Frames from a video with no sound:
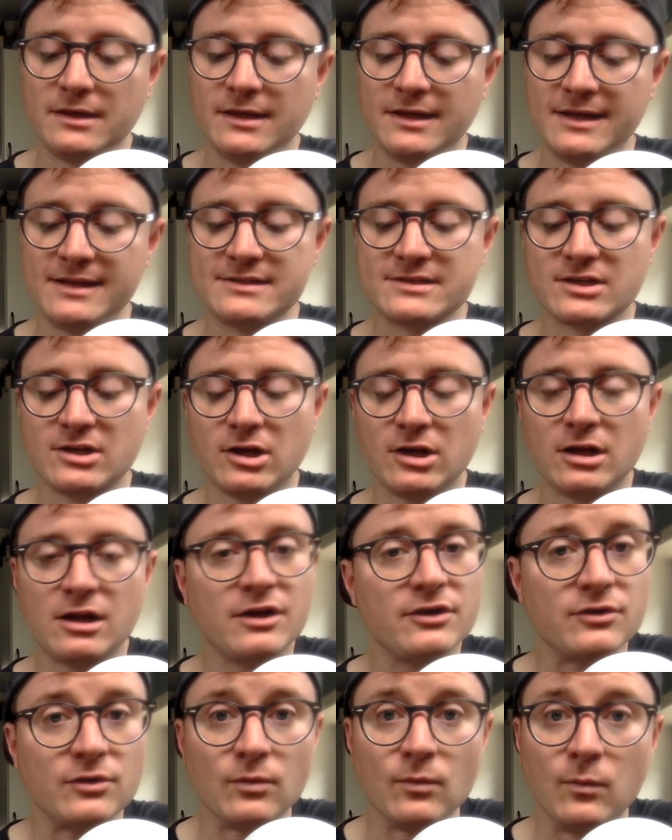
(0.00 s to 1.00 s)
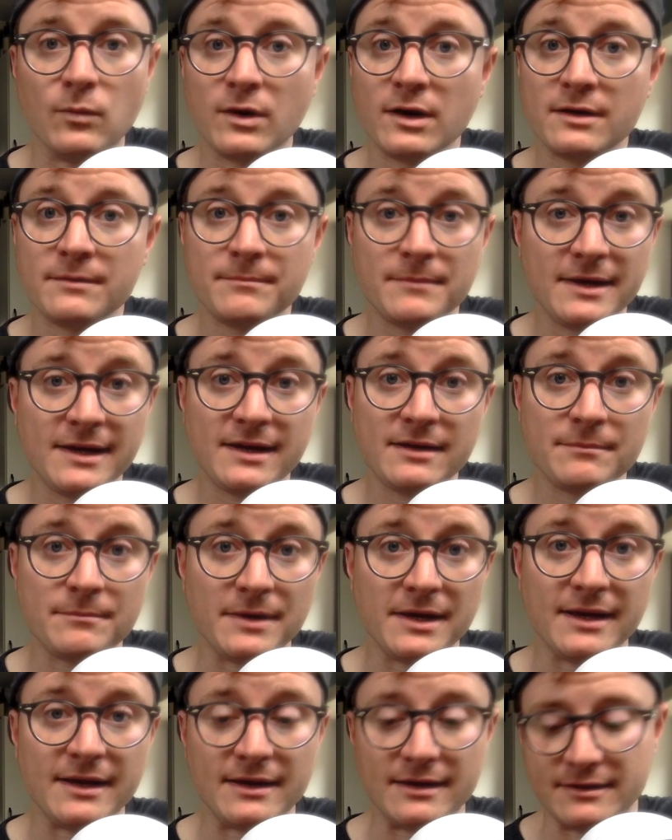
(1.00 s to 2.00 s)
It's called One Man
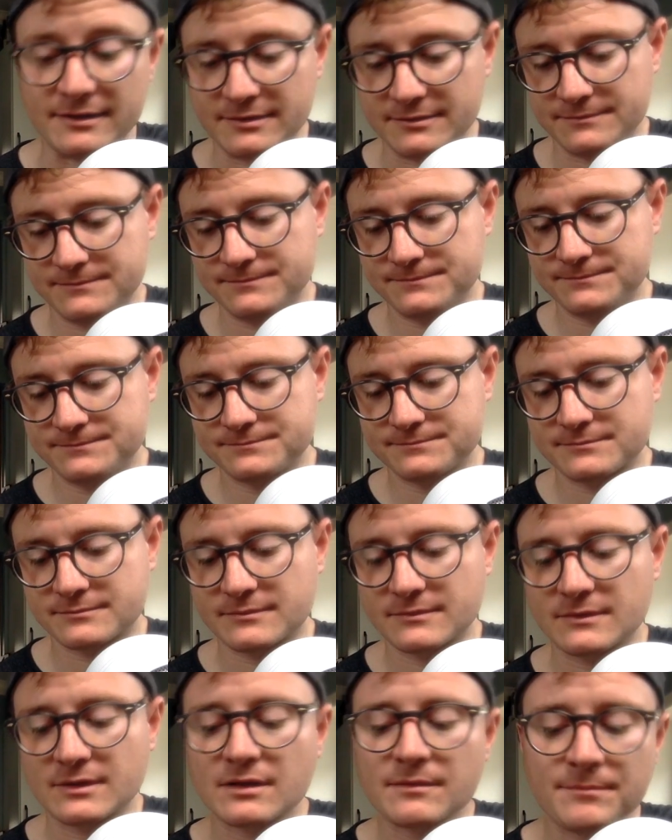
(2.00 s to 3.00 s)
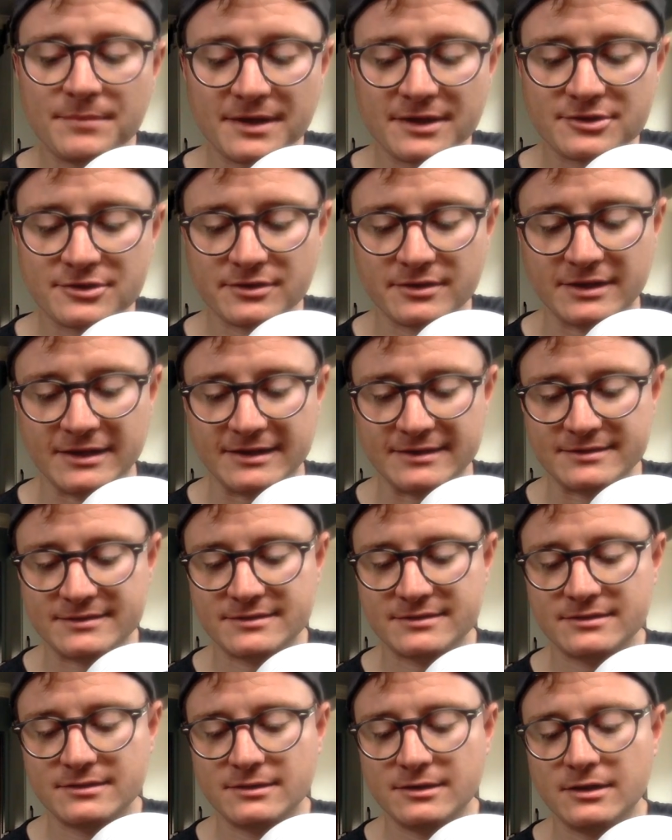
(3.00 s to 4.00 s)
Band. Picture
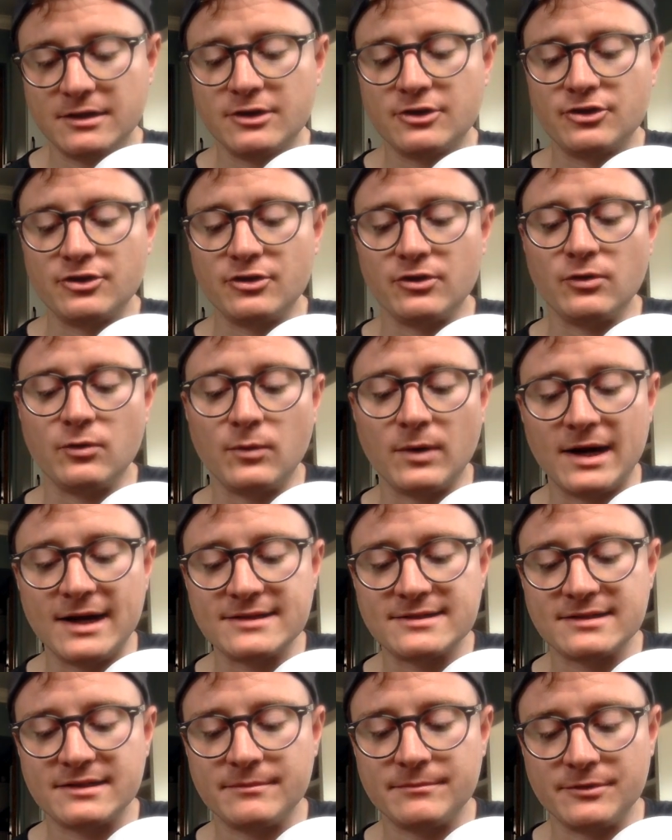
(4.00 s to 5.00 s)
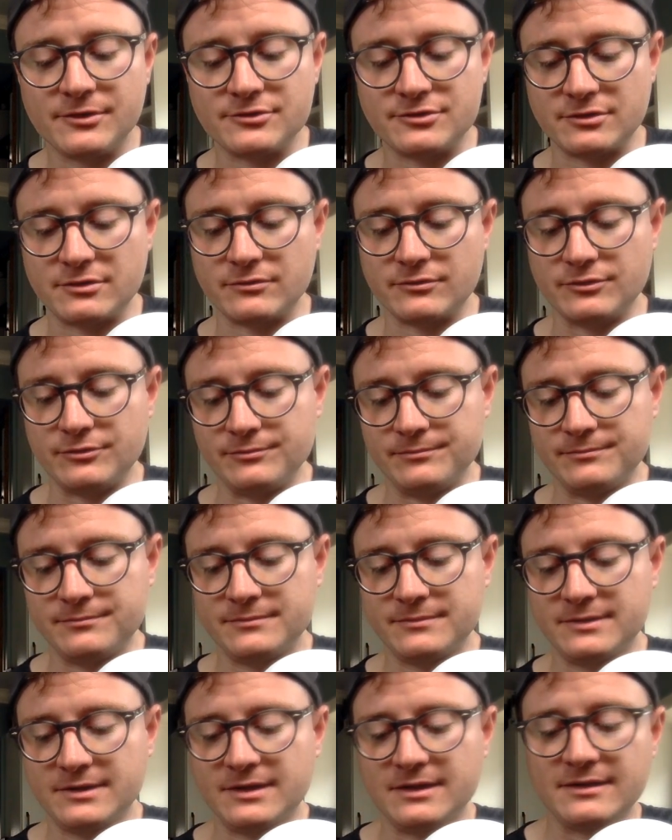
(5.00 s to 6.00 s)
this the Hiawassee Music Room.
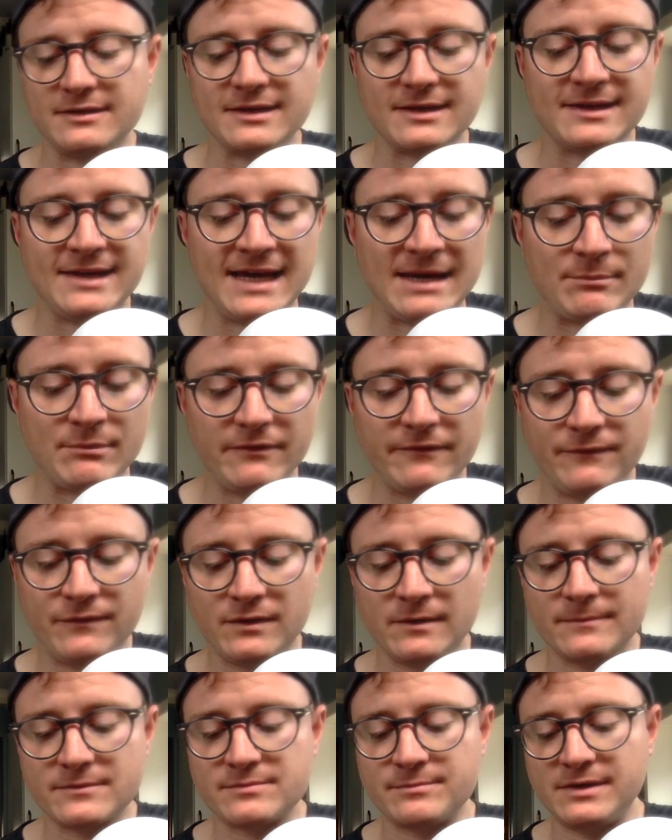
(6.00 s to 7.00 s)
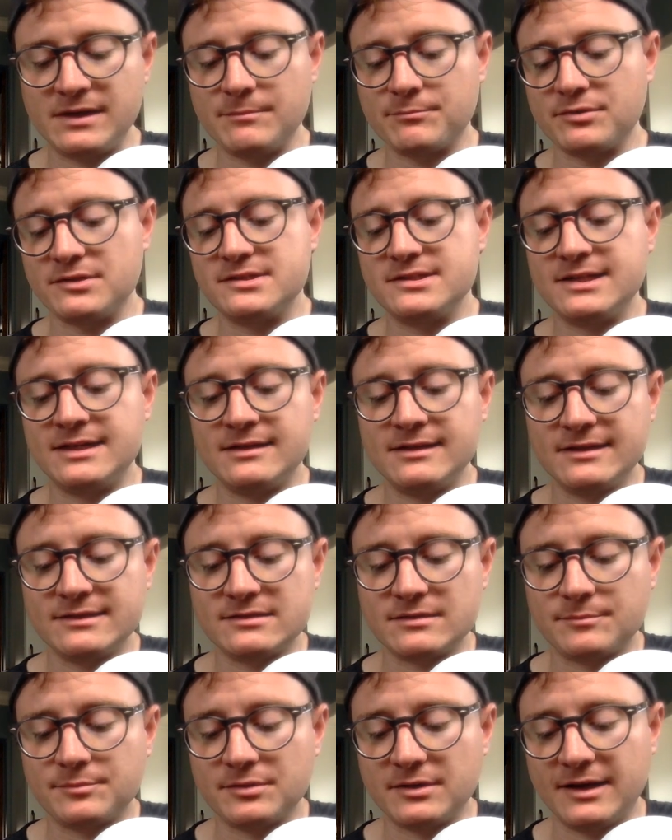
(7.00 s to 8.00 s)
The camera films me pretending
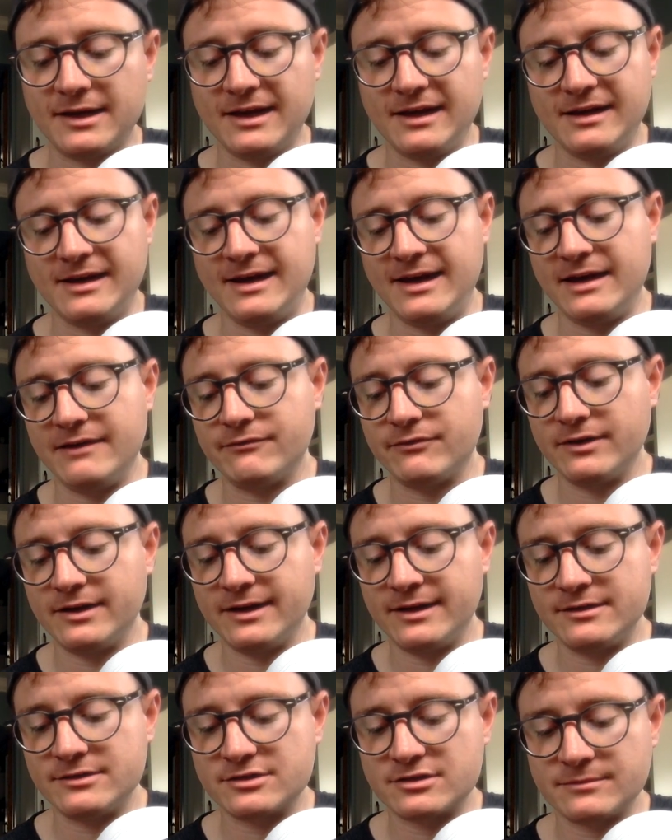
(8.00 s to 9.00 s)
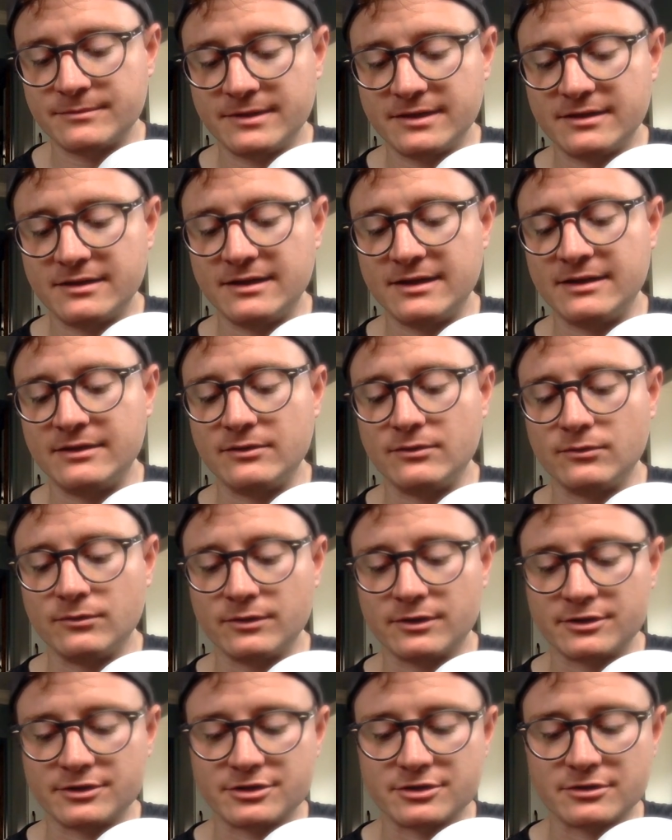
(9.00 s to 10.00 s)
to play every instrument in the
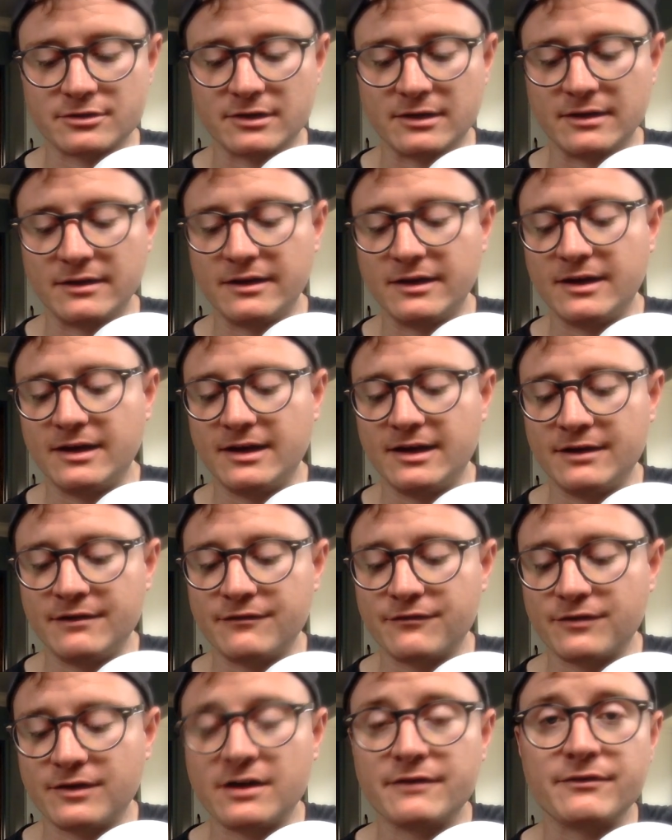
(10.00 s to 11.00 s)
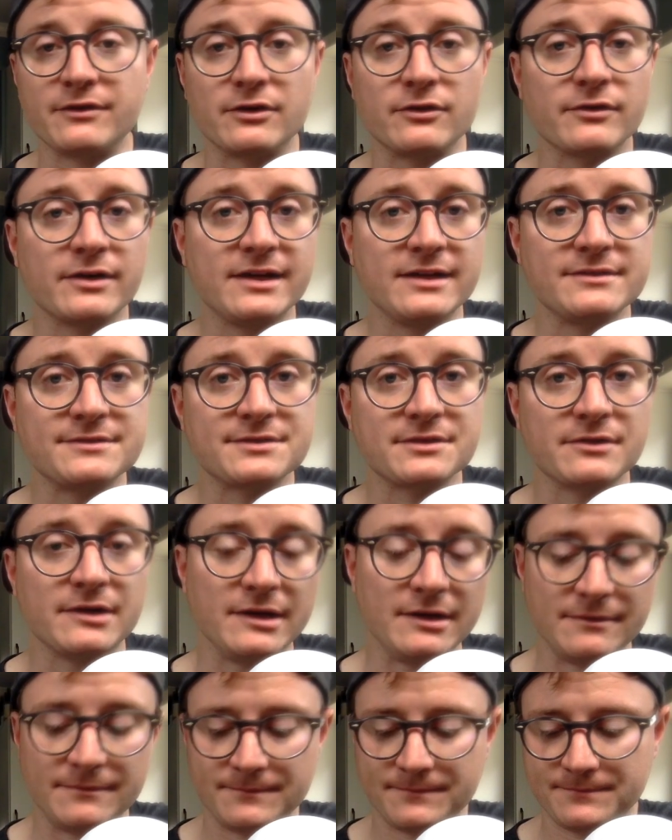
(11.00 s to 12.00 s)
orchestra in front of a green
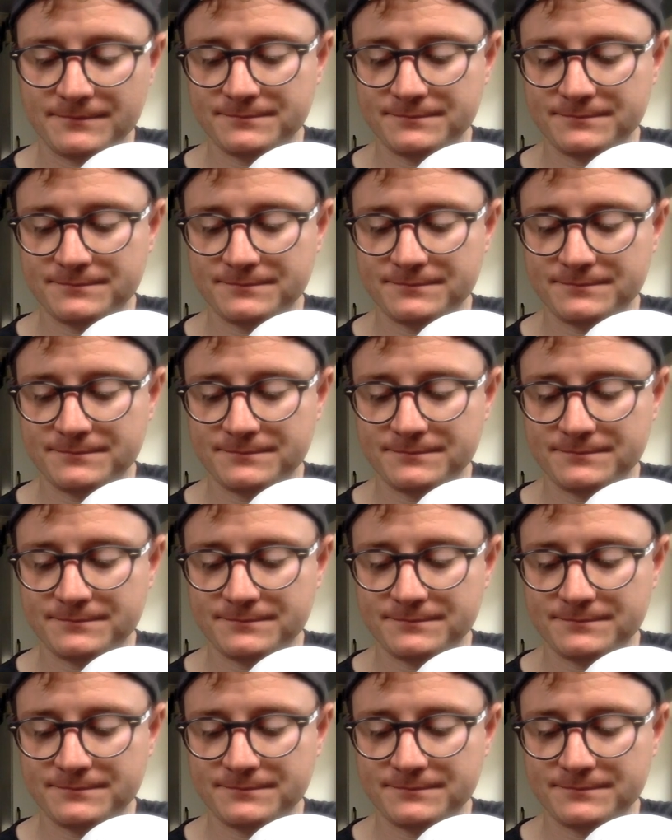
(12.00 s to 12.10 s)
screen.